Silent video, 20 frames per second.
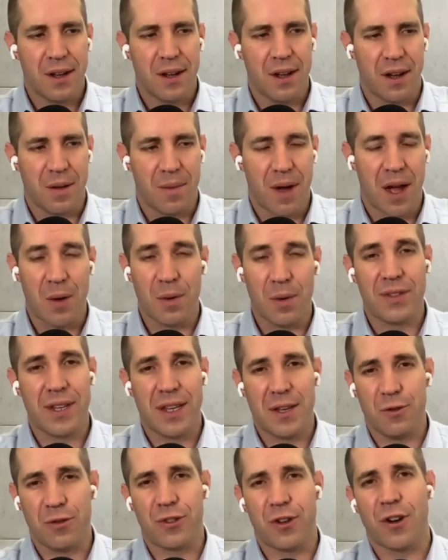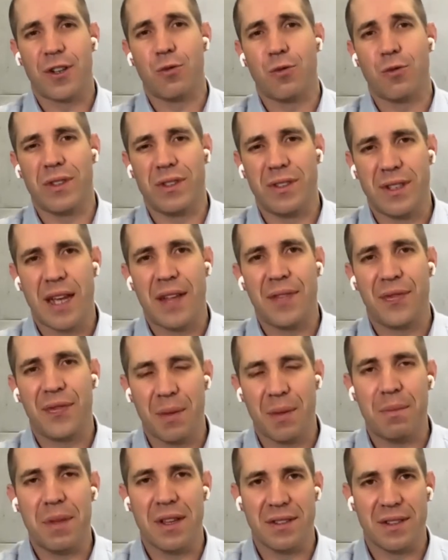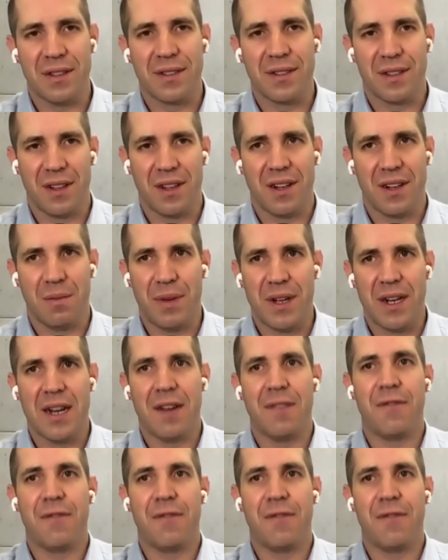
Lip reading: I would say, you start to resent the business a little bit.